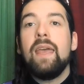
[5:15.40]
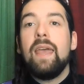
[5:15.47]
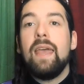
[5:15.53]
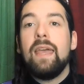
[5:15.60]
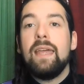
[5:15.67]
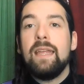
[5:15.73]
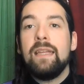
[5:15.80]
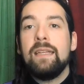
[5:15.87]

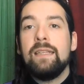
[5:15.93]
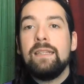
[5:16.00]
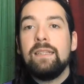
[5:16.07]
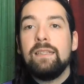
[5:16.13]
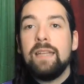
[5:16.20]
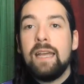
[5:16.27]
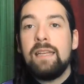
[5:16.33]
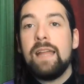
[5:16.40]
and
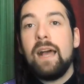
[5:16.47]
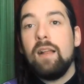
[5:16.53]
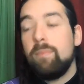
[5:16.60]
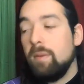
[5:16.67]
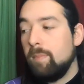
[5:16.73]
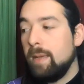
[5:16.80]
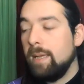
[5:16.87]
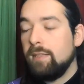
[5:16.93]
then I'll
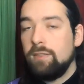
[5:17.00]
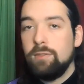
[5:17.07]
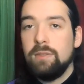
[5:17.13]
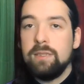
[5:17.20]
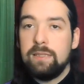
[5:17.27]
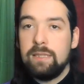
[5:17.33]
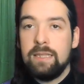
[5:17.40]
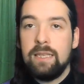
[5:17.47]
be back to
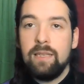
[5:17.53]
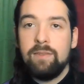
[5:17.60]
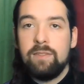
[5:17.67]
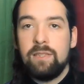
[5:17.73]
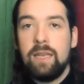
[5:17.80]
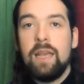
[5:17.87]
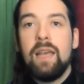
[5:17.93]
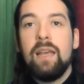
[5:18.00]
the
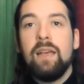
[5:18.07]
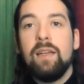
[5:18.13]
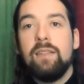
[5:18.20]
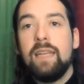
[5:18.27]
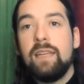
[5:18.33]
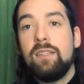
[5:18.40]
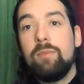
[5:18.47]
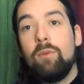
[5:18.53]
sleeves,
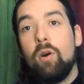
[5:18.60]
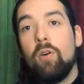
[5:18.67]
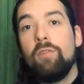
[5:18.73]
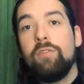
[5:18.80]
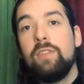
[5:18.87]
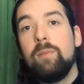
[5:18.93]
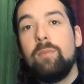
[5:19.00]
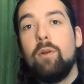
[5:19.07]
take them
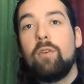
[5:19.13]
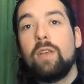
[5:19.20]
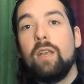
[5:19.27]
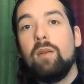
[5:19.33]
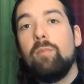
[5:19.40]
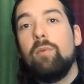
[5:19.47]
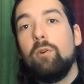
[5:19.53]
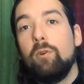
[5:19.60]
off the
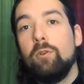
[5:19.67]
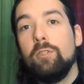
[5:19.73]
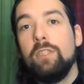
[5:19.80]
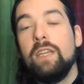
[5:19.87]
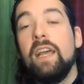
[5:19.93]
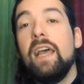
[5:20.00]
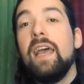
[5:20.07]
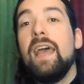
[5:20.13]
blocking board
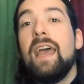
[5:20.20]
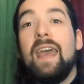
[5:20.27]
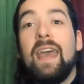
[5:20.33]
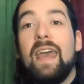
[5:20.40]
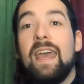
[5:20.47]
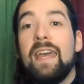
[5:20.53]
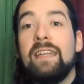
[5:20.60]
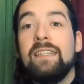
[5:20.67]

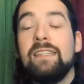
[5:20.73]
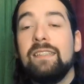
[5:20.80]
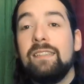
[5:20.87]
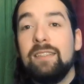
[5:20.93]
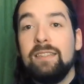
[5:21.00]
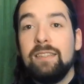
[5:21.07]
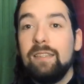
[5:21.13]
and